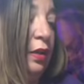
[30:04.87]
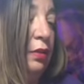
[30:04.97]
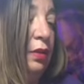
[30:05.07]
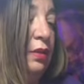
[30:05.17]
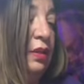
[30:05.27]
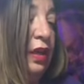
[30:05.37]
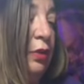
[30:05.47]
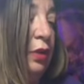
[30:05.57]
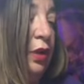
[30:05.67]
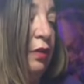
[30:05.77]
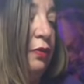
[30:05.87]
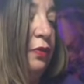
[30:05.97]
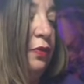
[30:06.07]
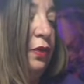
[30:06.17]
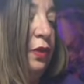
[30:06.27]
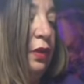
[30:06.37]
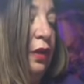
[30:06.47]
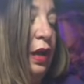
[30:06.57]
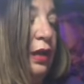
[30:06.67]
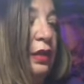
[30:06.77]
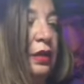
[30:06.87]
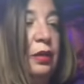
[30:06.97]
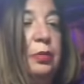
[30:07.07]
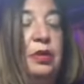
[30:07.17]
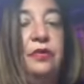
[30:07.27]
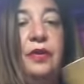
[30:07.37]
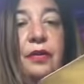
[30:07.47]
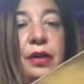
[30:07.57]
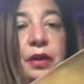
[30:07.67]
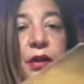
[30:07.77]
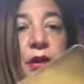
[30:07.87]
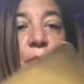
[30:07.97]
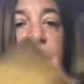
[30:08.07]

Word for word: uh, the sacred love. And it could have been very, it could